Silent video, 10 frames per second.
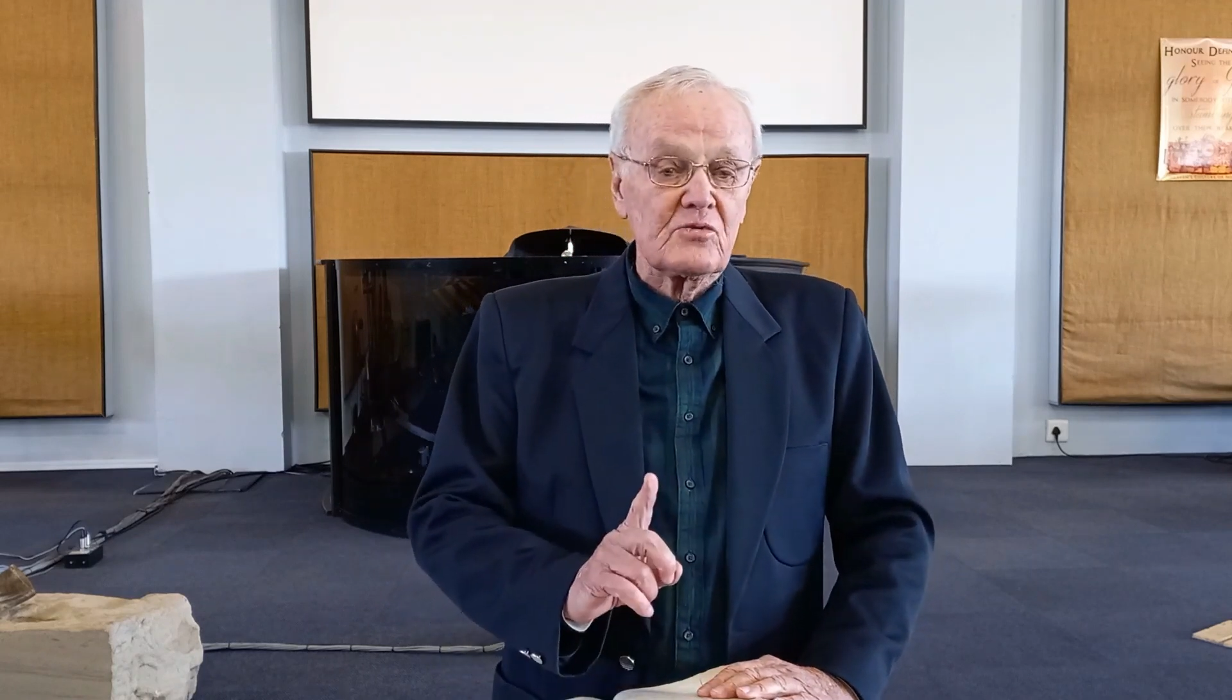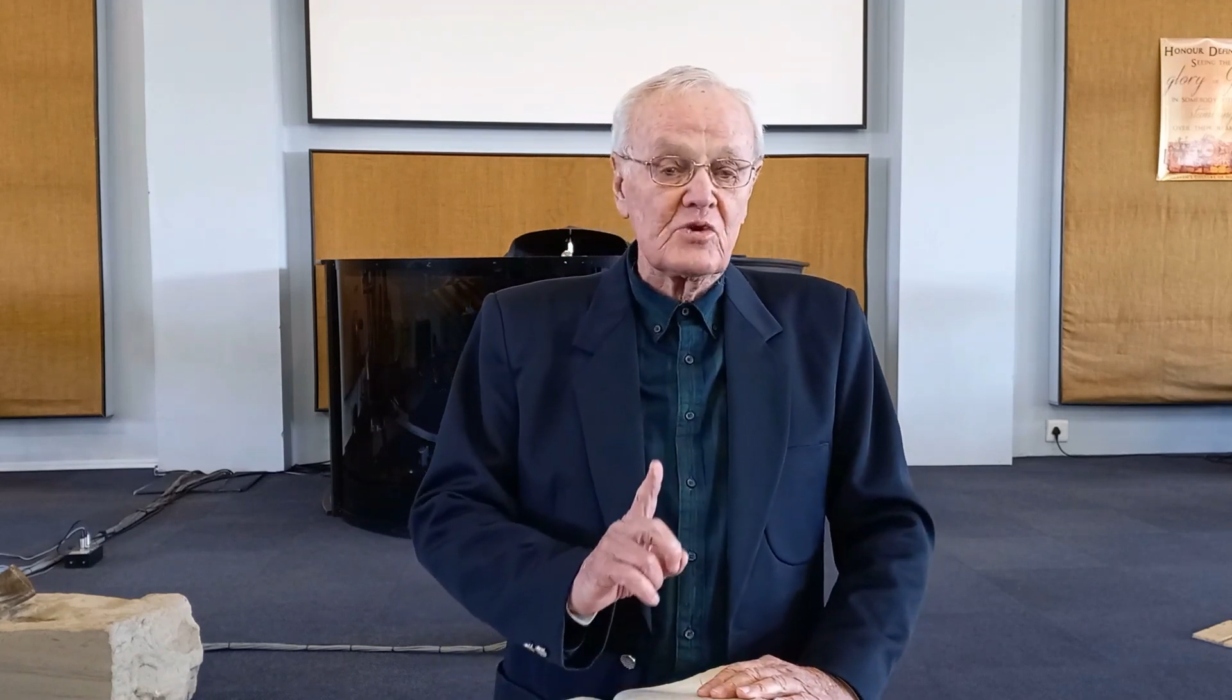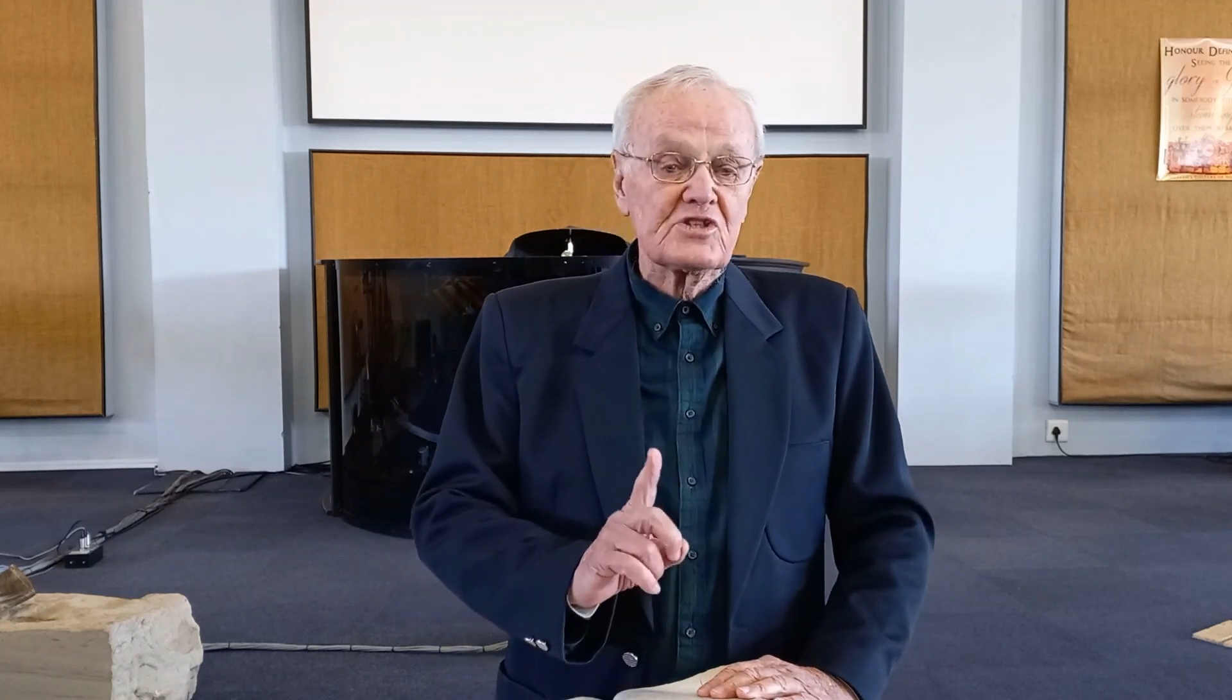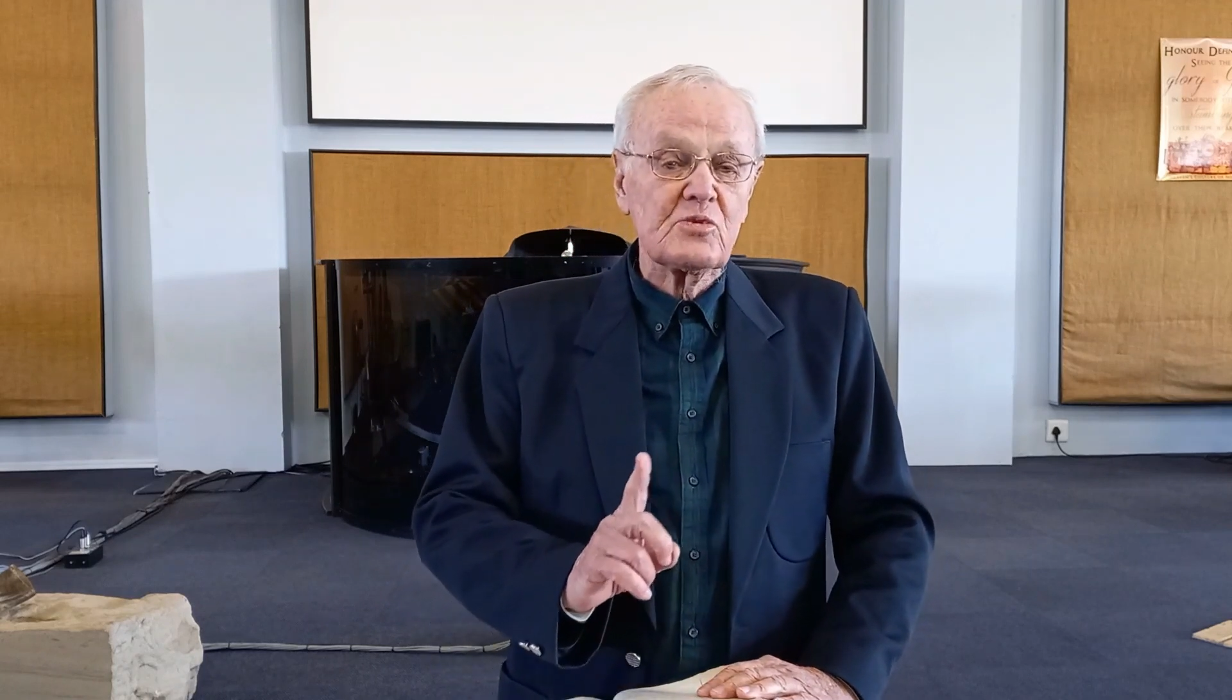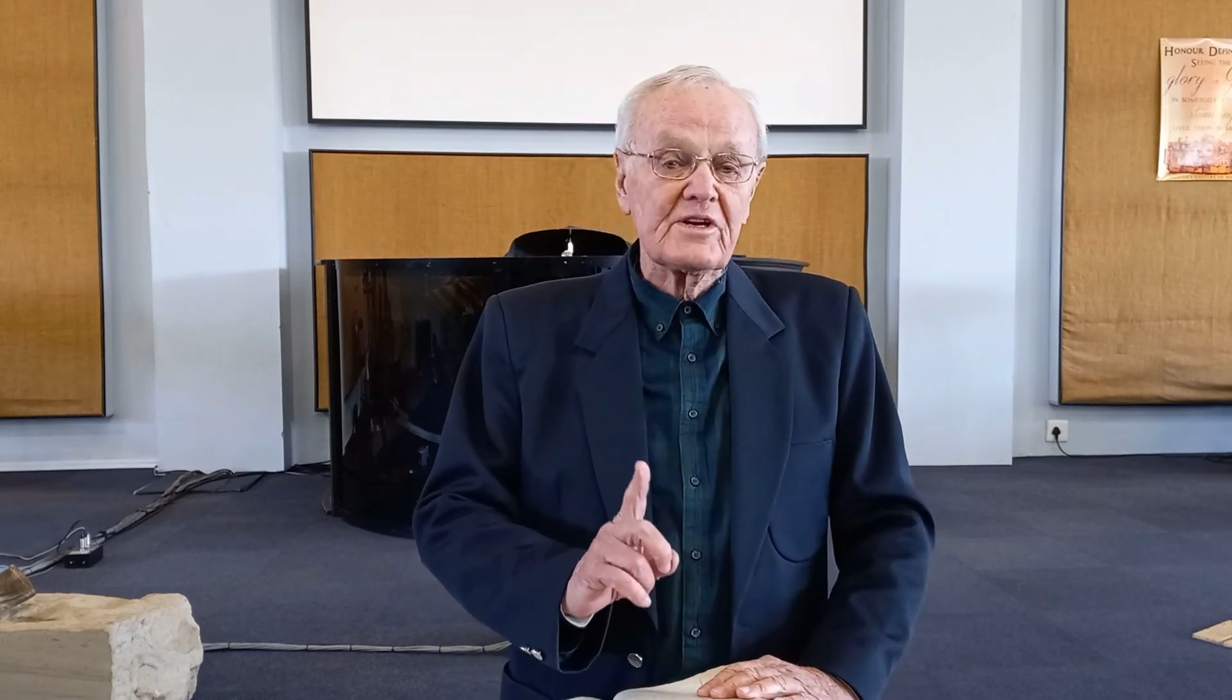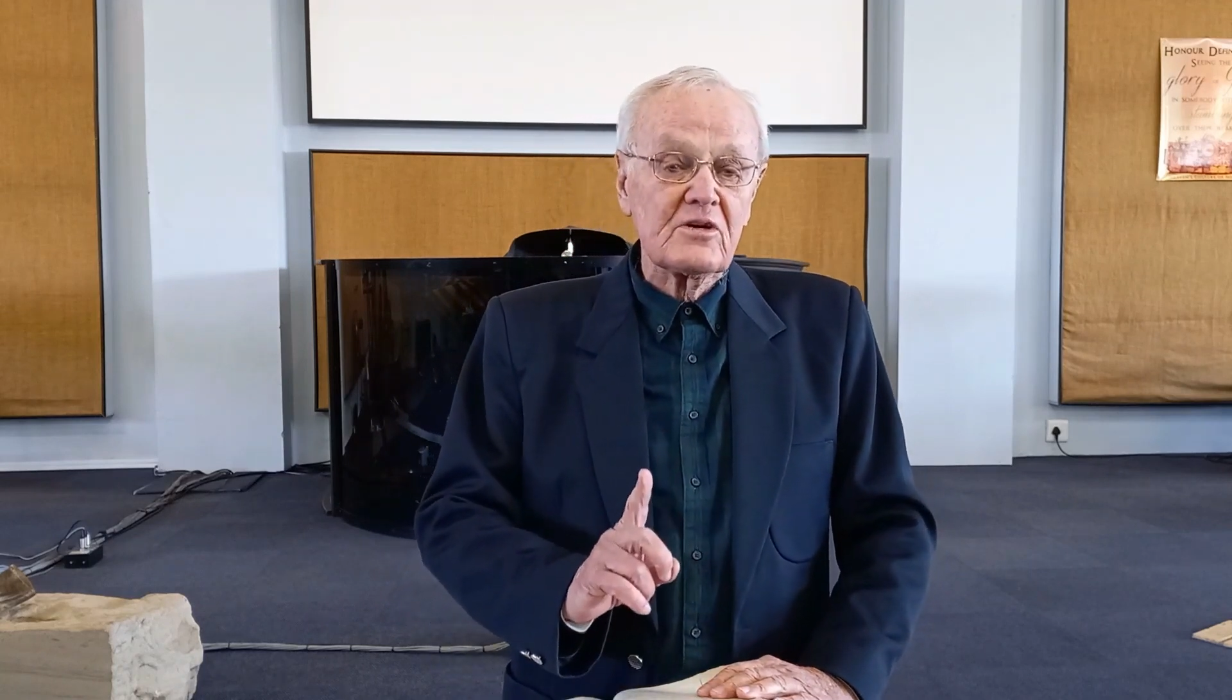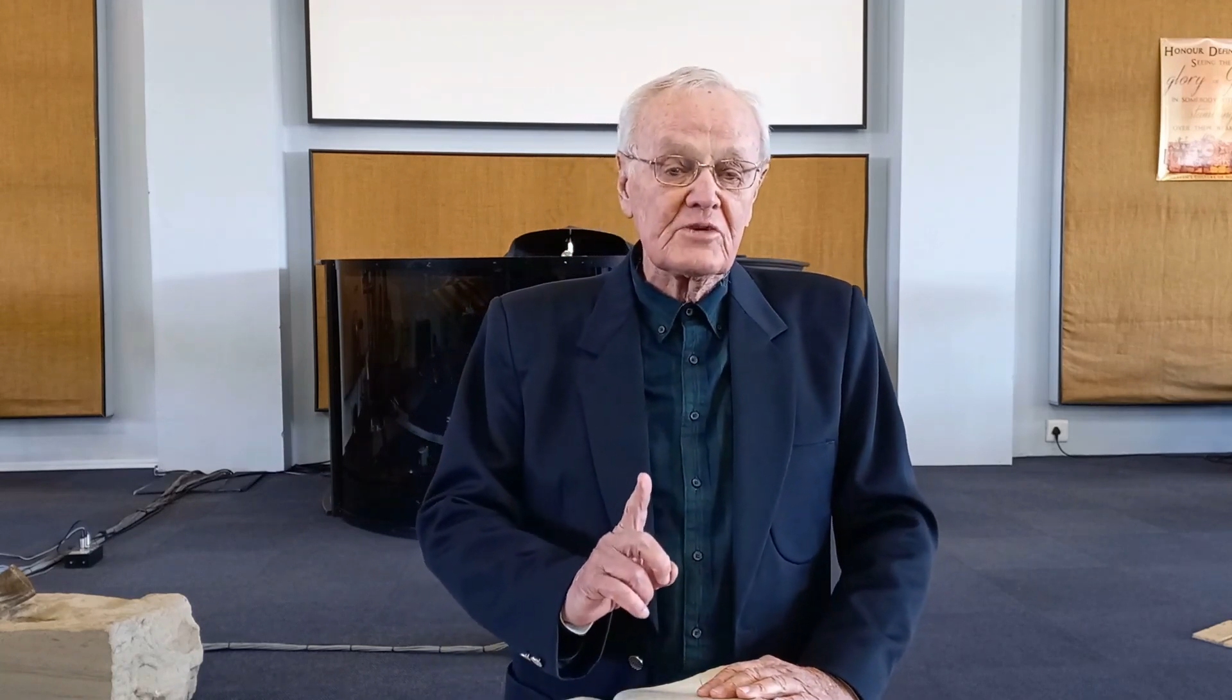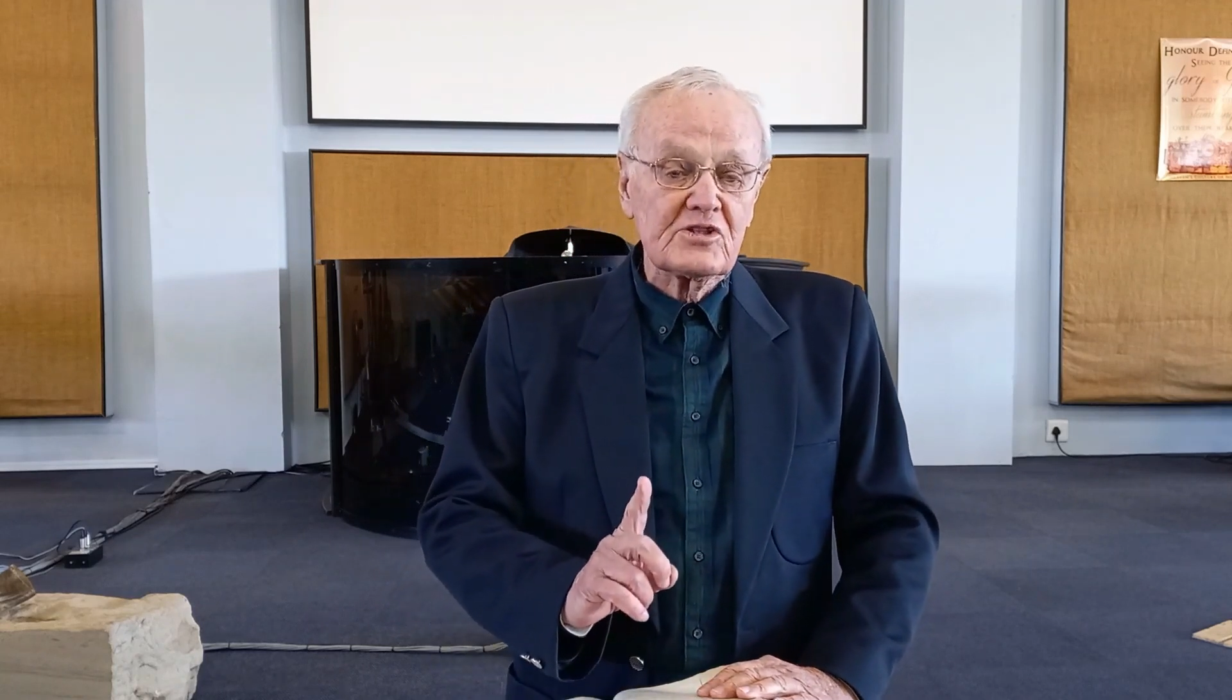Which one are we